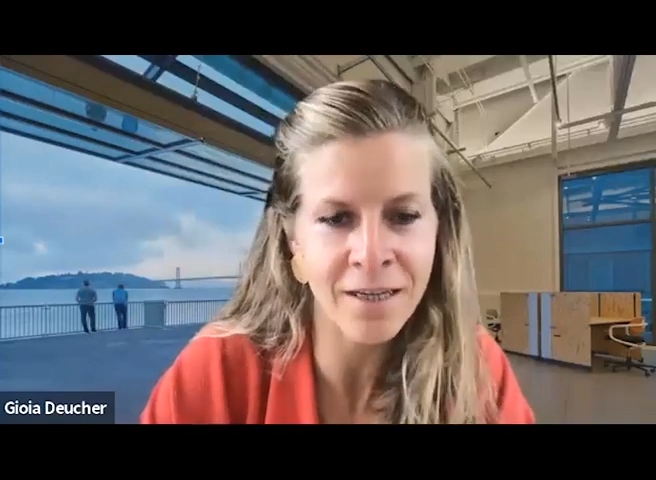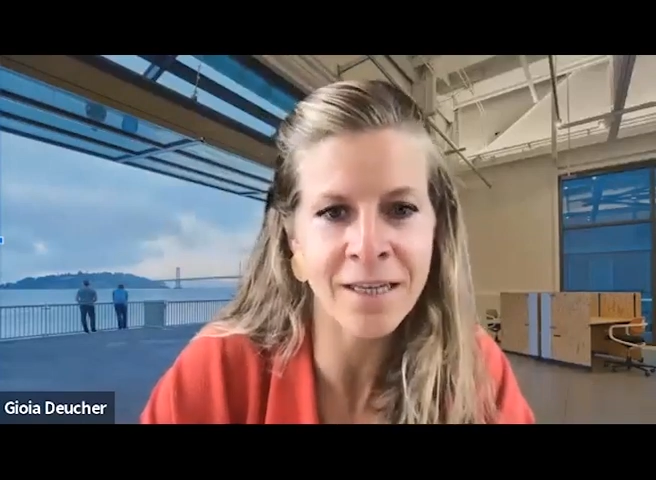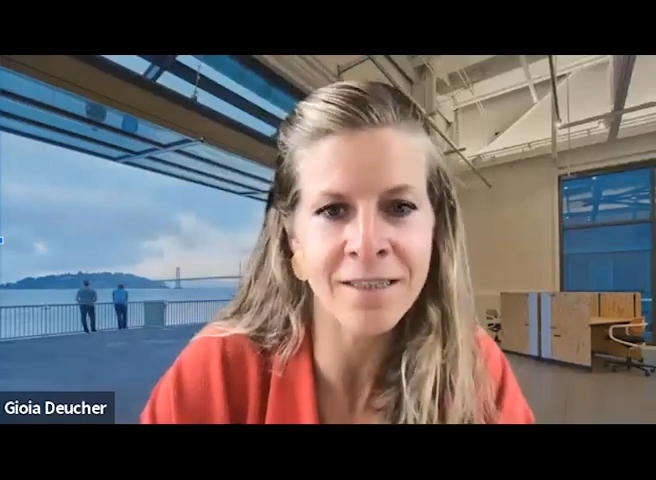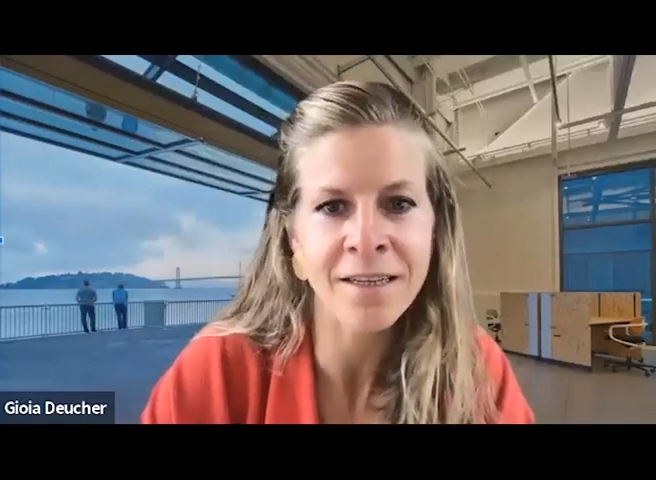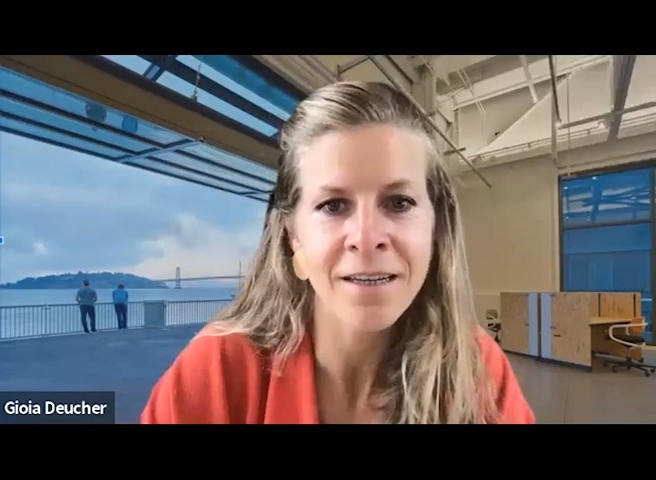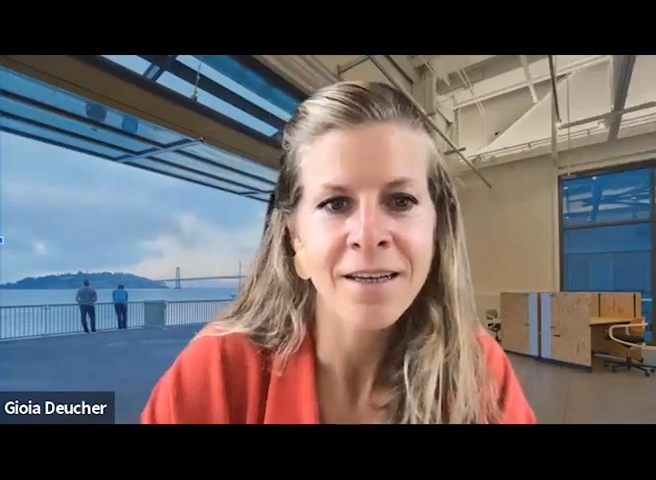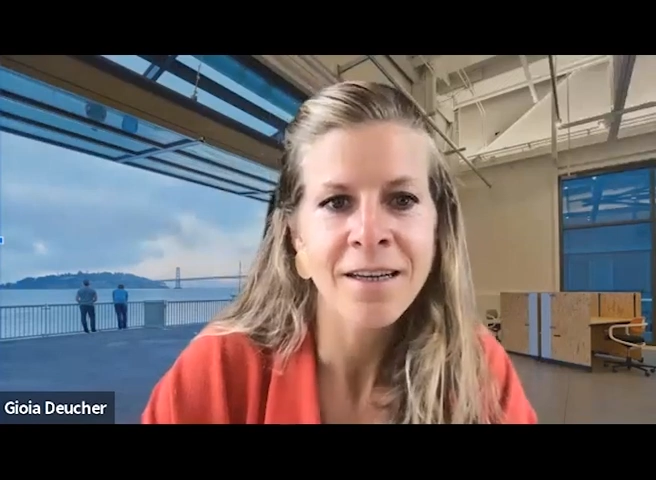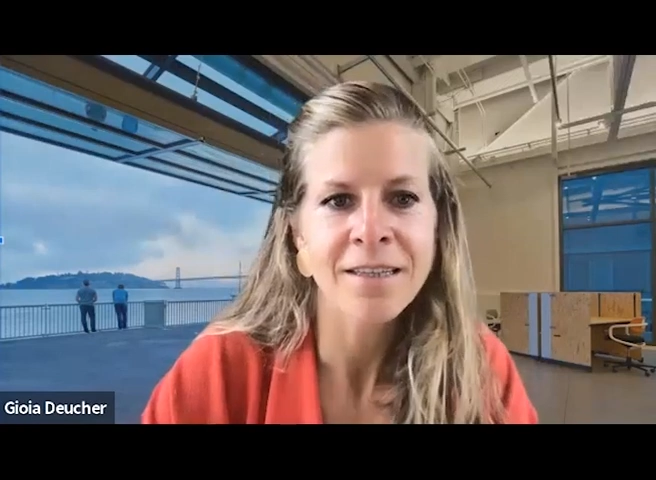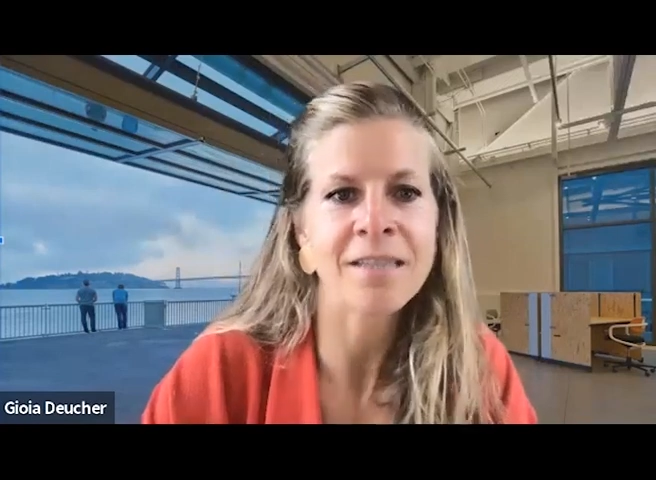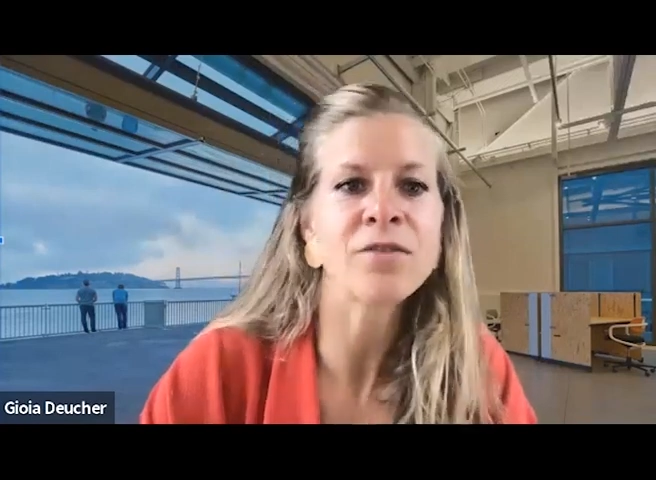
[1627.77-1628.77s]
And
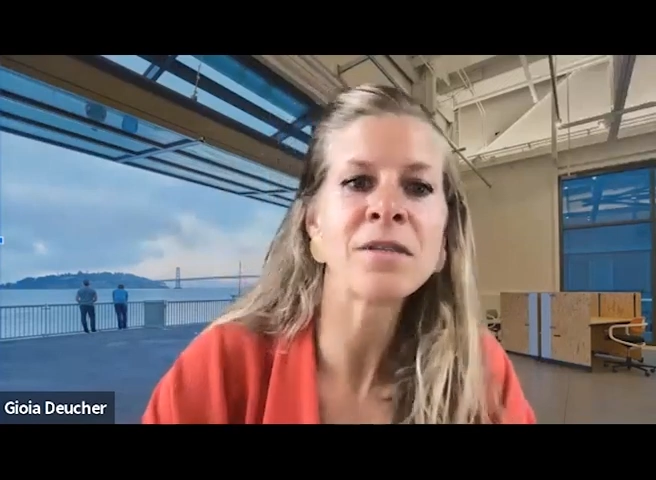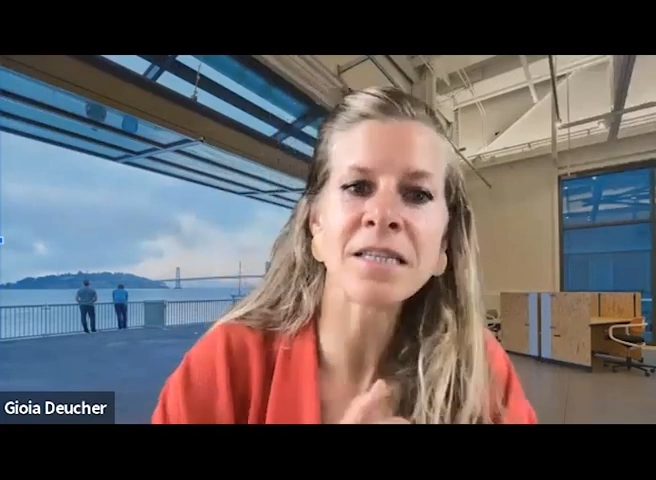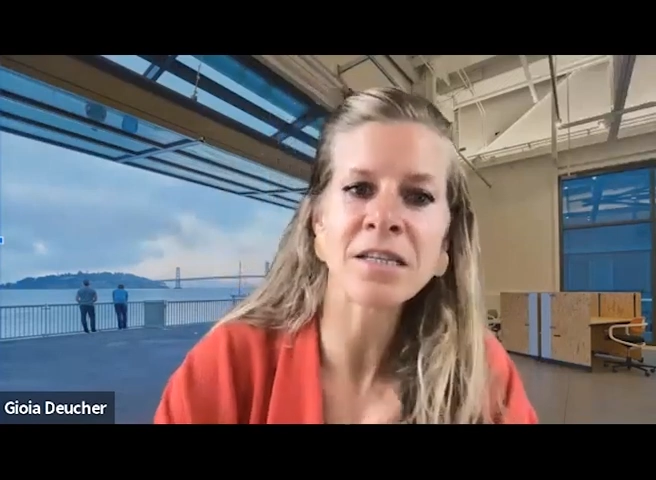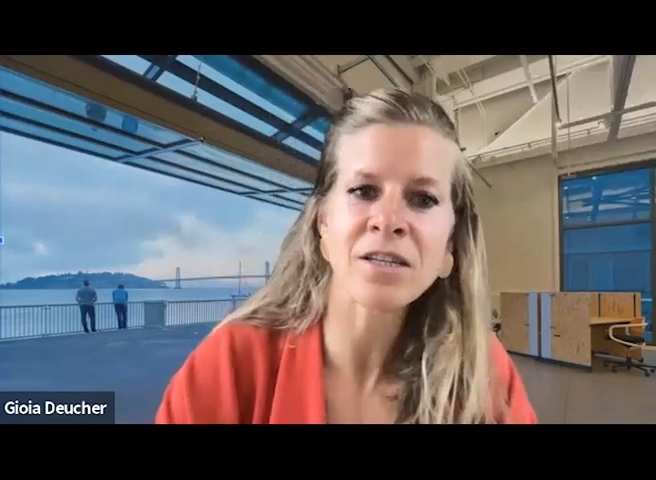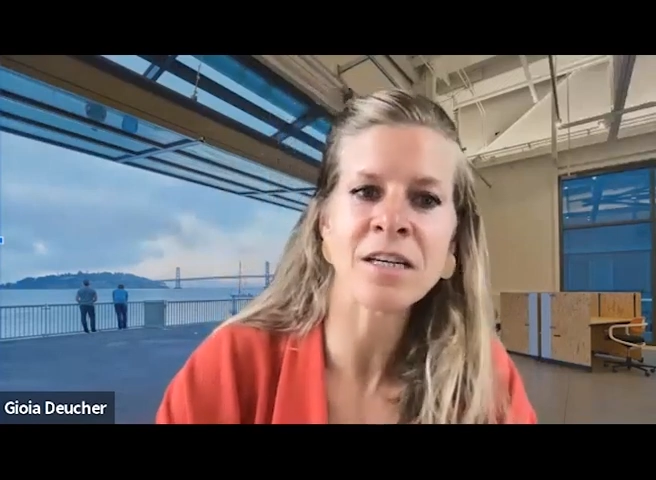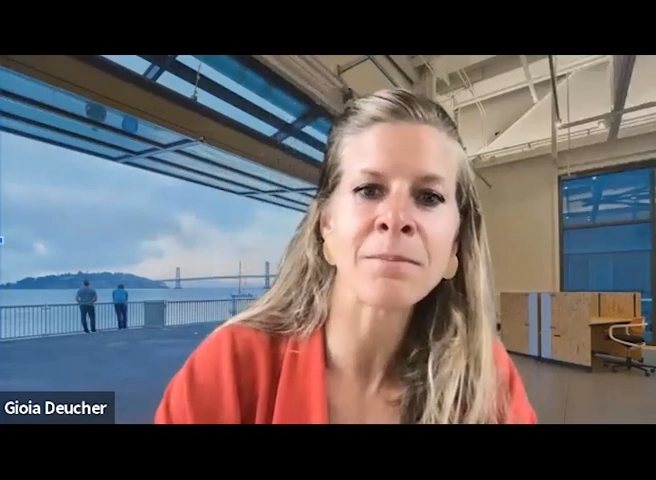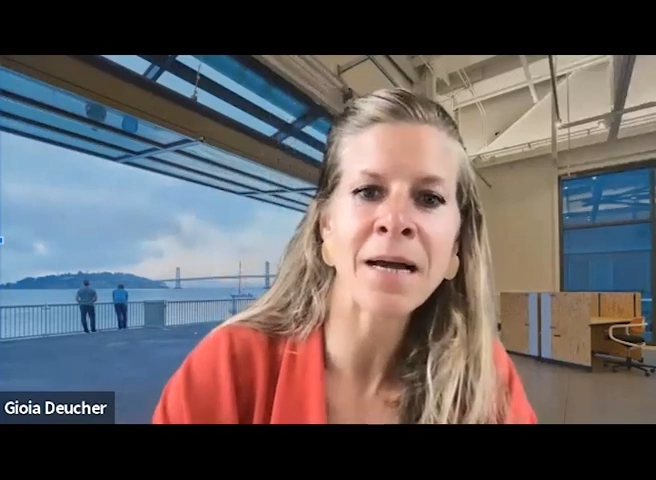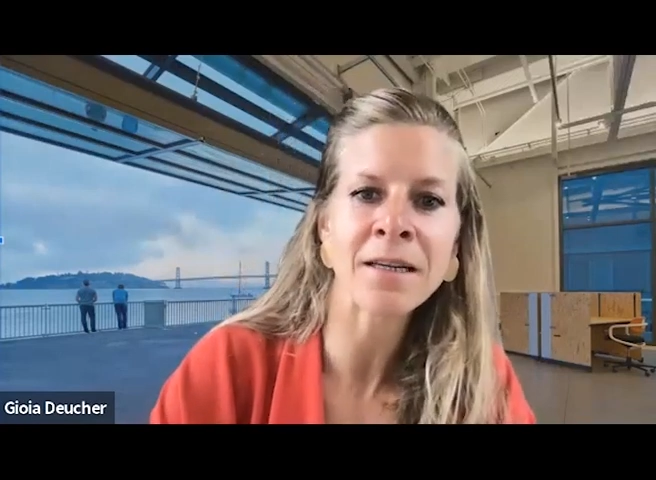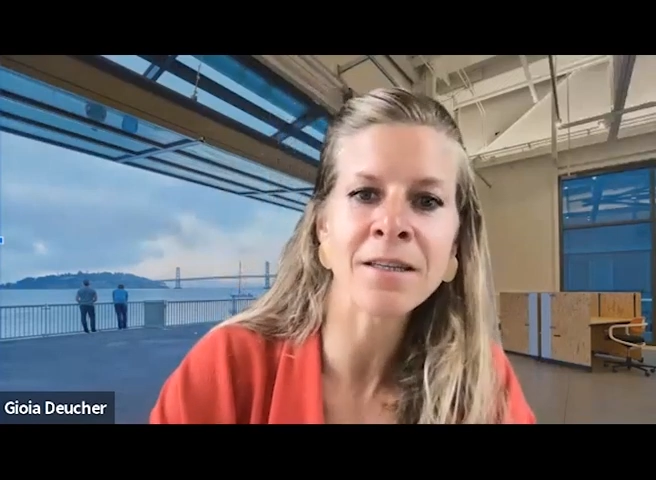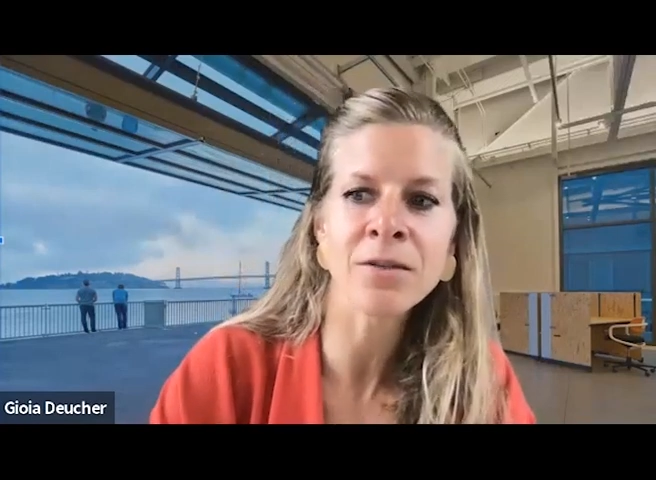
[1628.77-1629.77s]
then transitioning
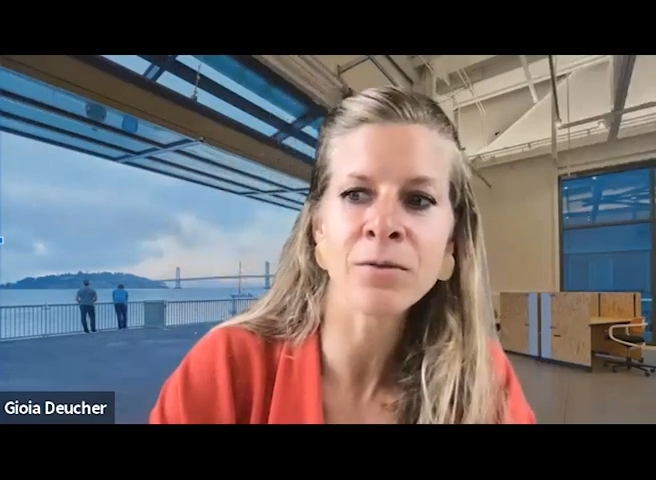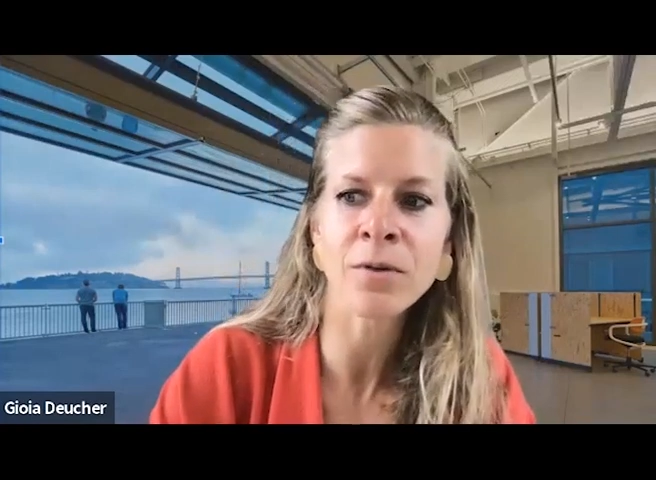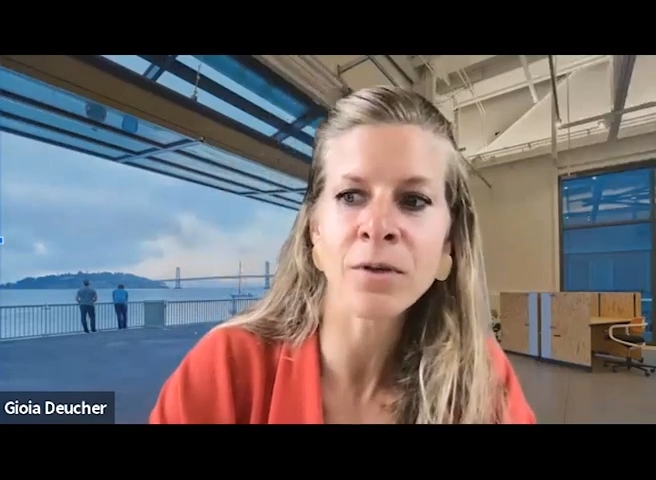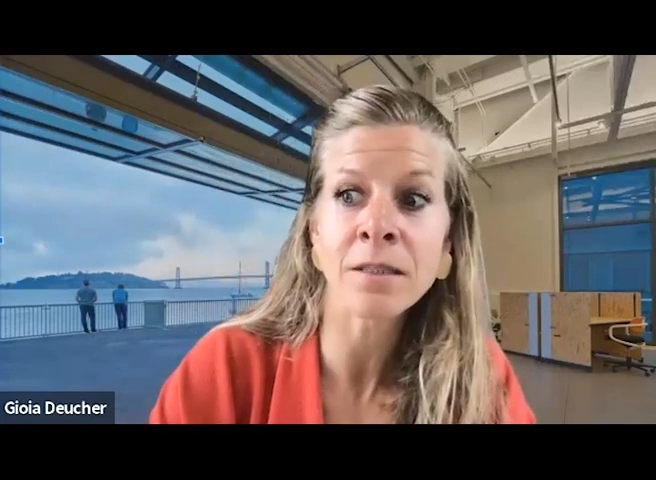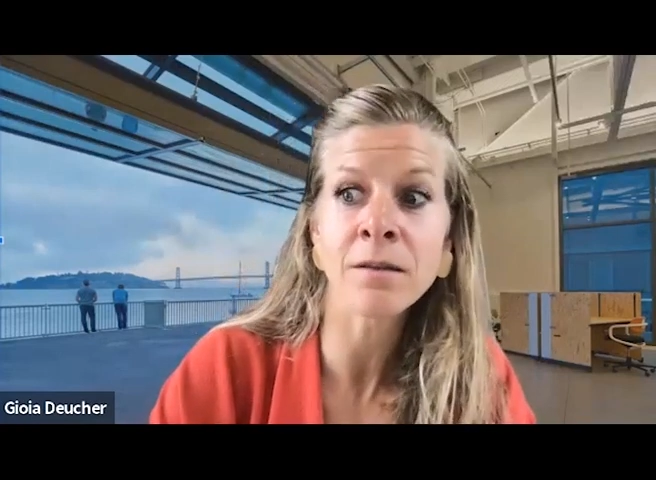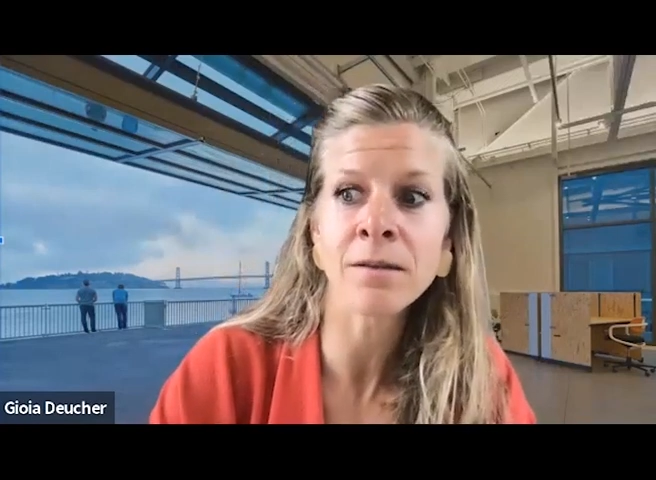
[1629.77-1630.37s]
back into